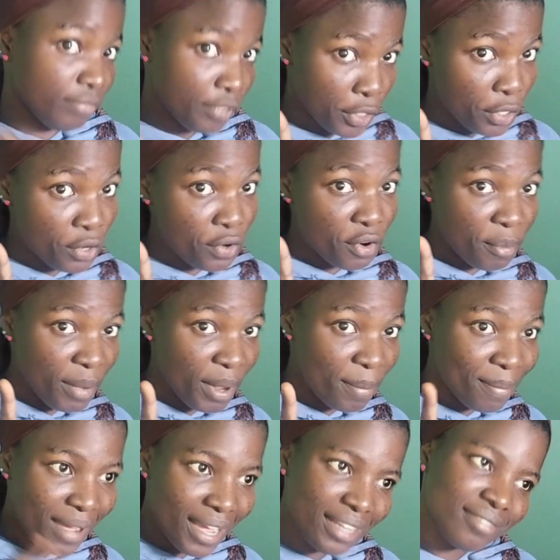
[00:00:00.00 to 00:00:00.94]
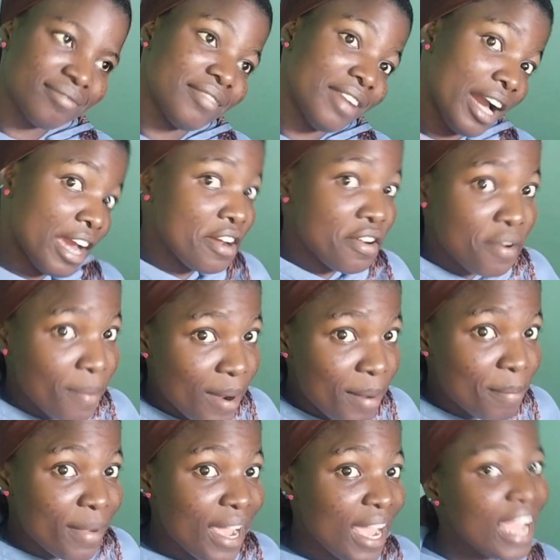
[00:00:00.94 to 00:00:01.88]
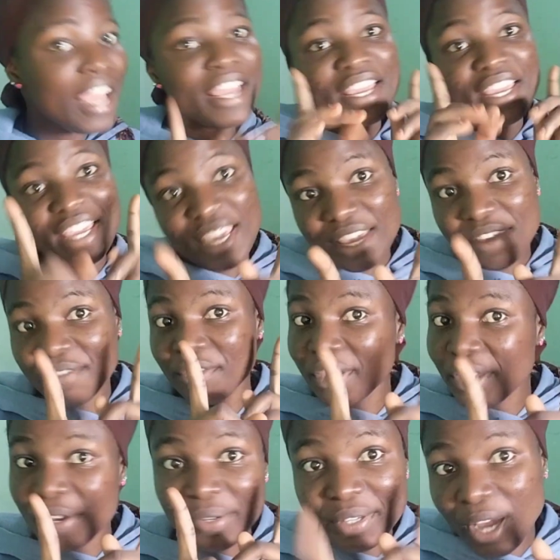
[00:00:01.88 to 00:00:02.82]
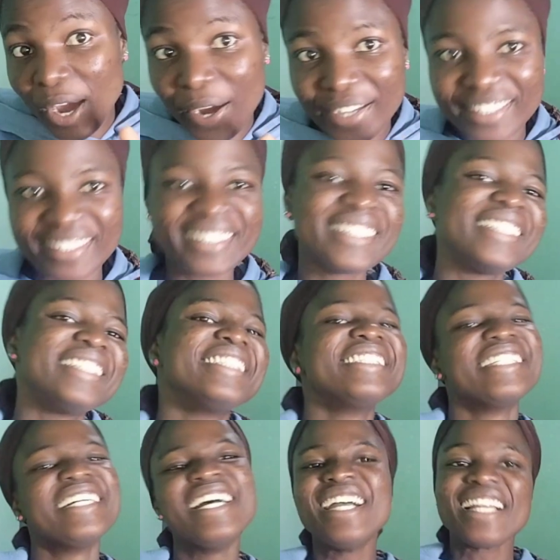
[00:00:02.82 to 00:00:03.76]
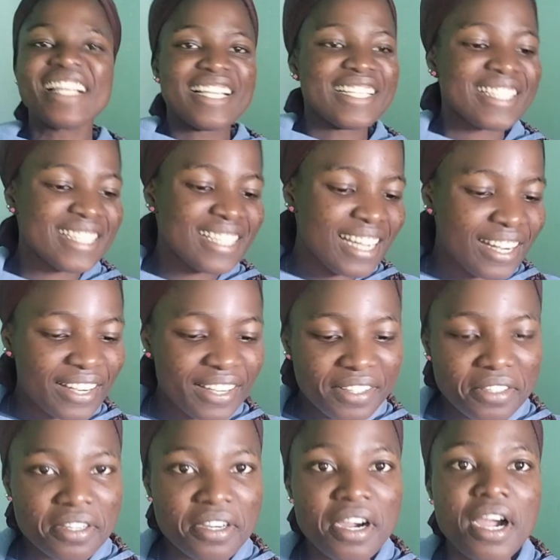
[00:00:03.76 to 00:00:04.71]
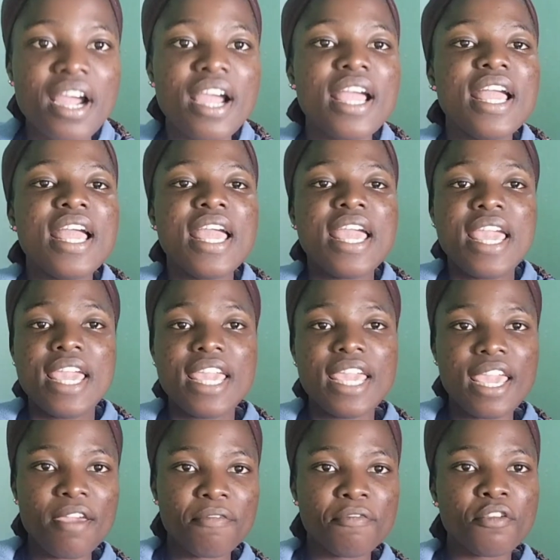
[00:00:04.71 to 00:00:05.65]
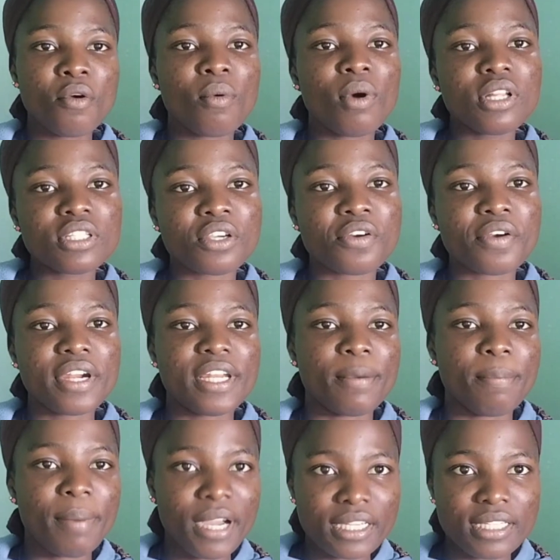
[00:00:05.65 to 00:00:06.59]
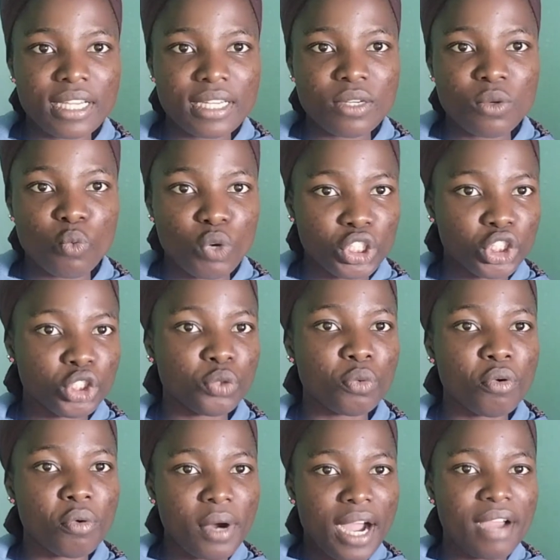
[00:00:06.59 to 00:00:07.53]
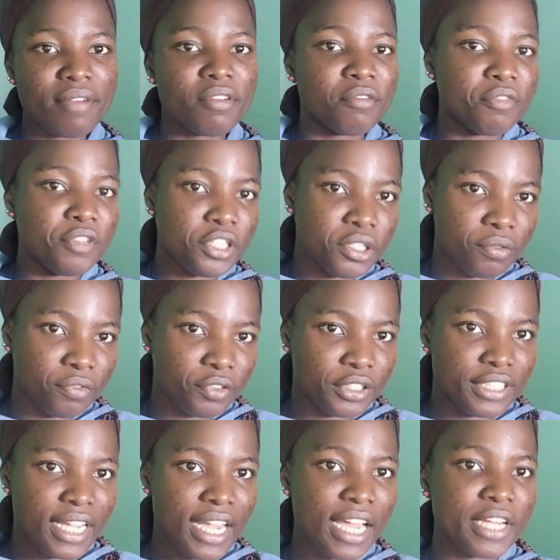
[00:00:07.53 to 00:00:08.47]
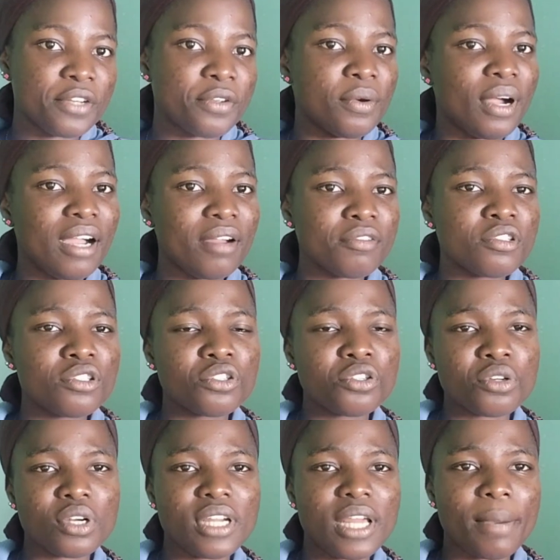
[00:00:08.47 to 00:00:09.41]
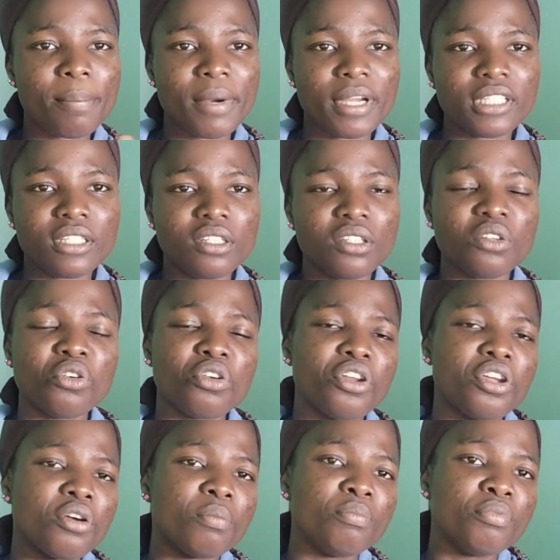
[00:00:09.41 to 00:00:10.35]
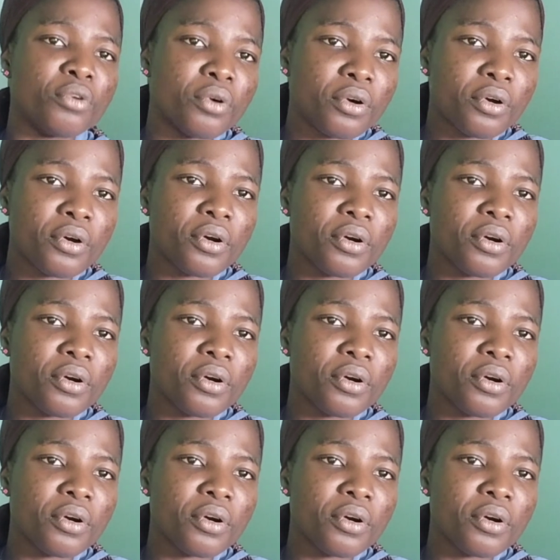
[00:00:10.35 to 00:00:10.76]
Do you remember? I remember. If you don't. So if you want to create a pattern, which you will have a video for that, you have to draw that pattern on your book.